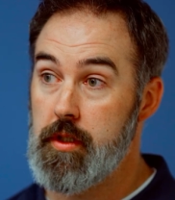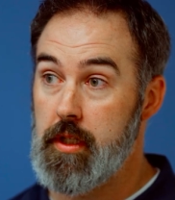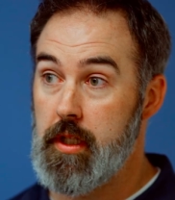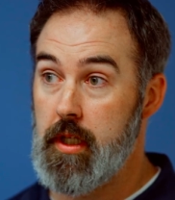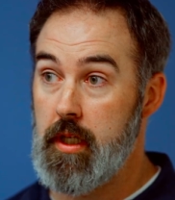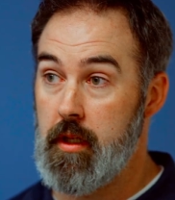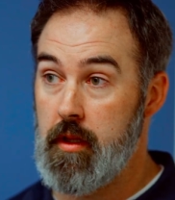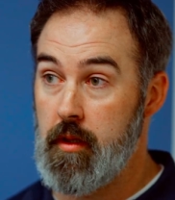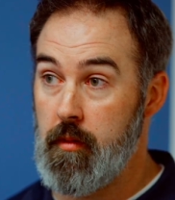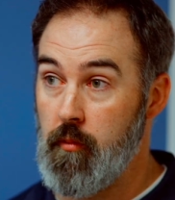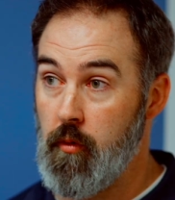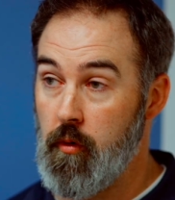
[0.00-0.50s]

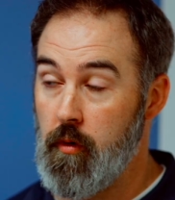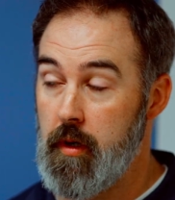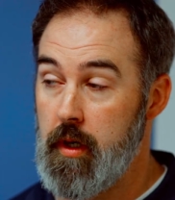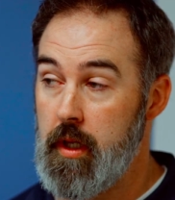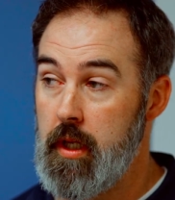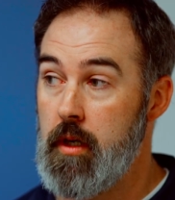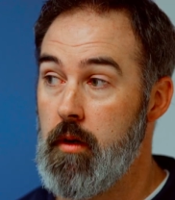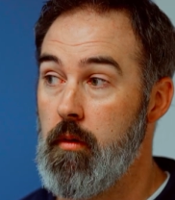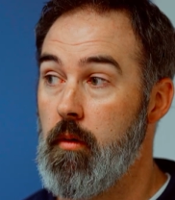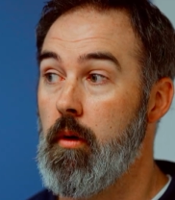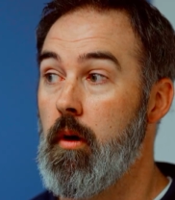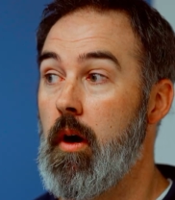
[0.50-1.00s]
thing in the
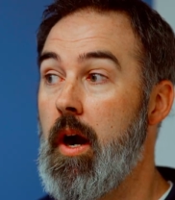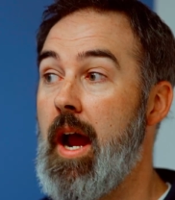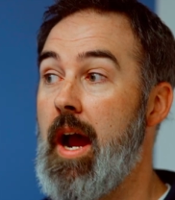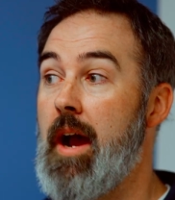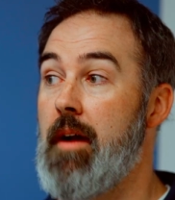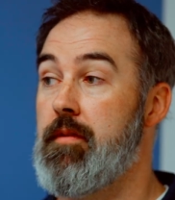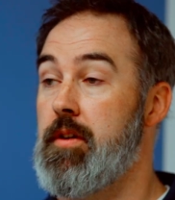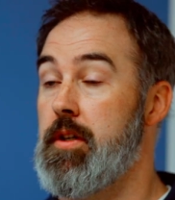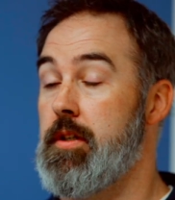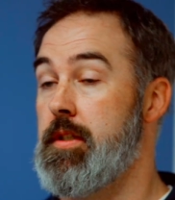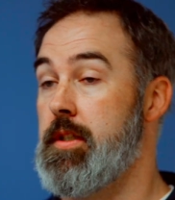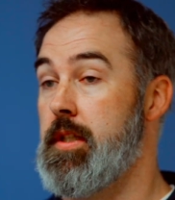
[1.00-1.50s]
morning or
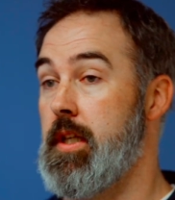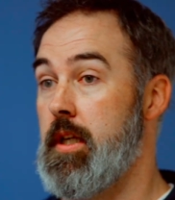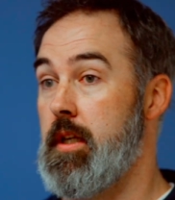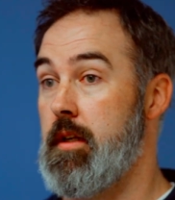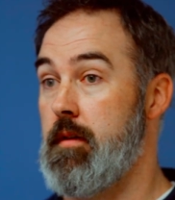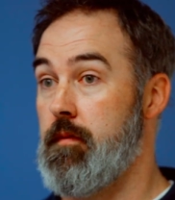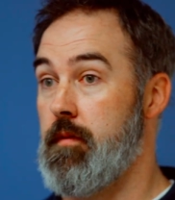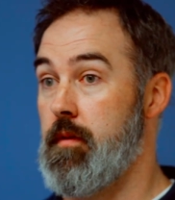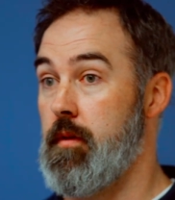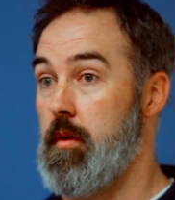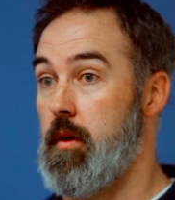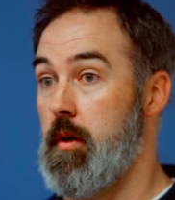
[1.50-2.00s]
after
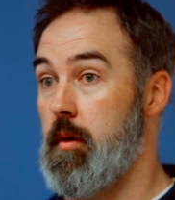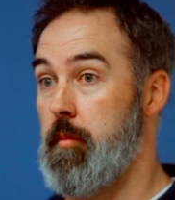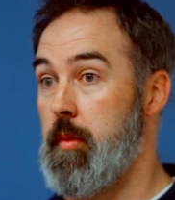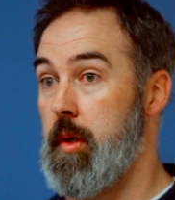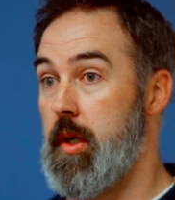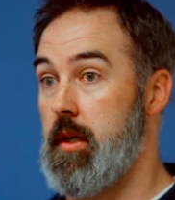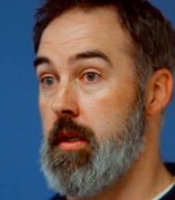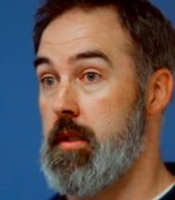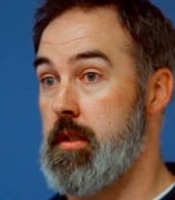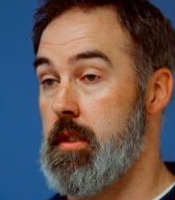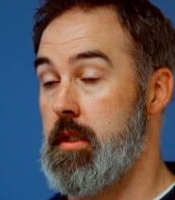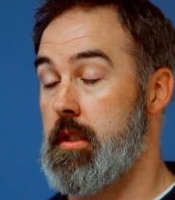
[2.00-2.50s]
sitting for long
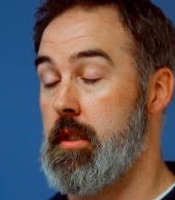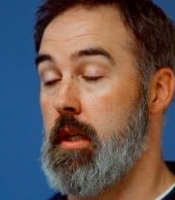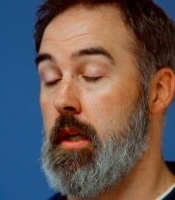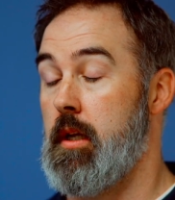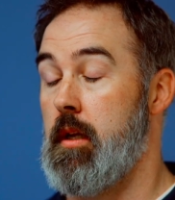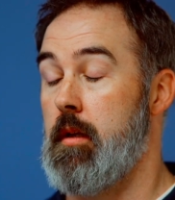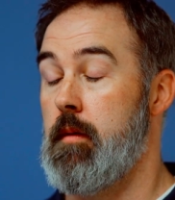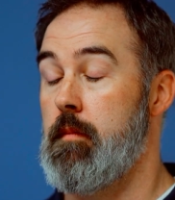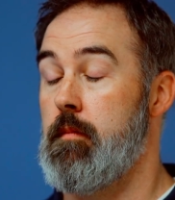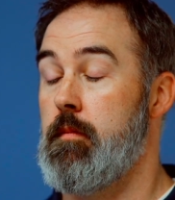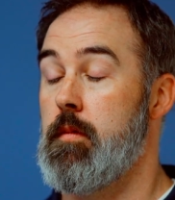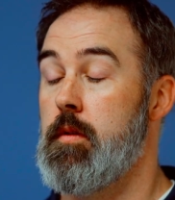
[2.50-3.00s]
periods of
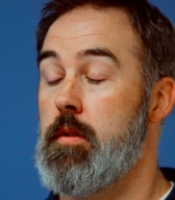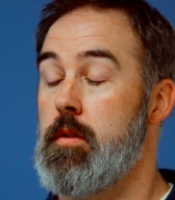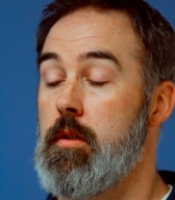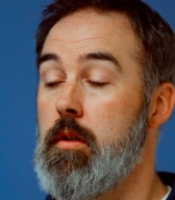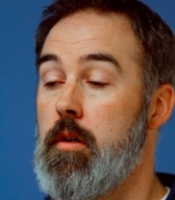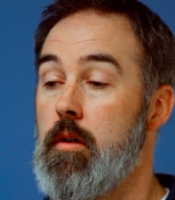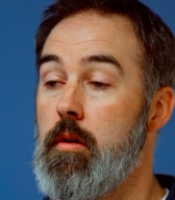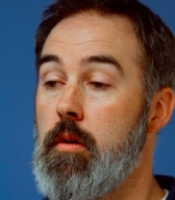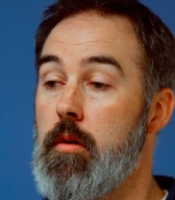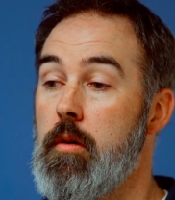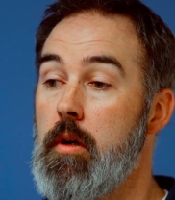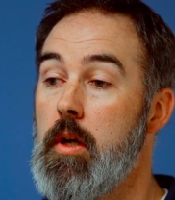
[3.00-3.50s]
time.
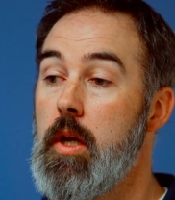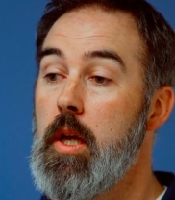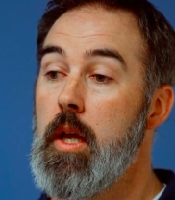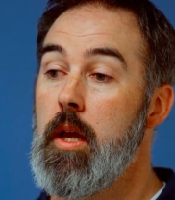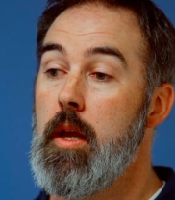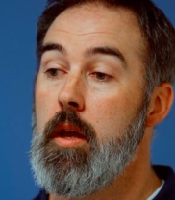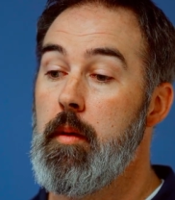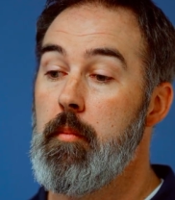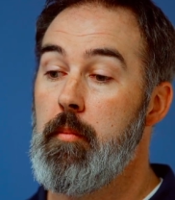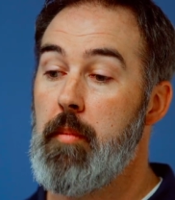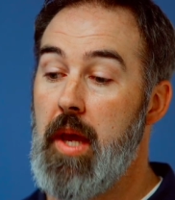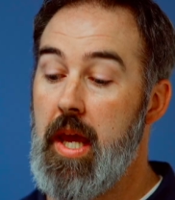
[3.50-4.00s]
So
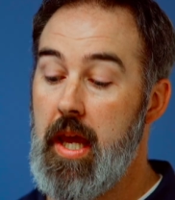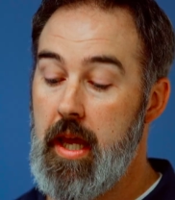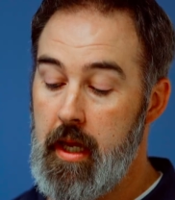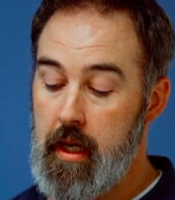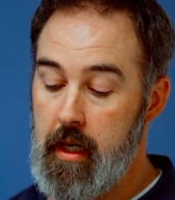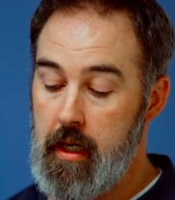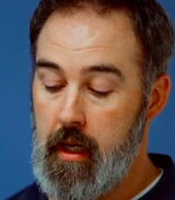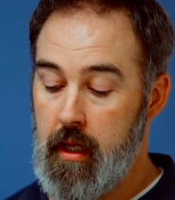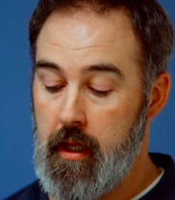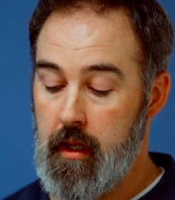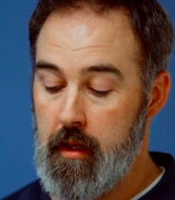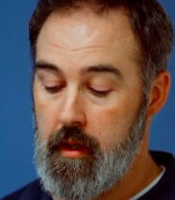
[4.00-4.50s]

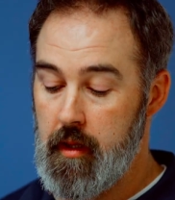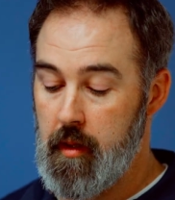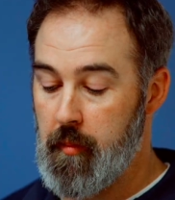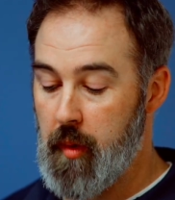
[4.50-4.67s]
pain in the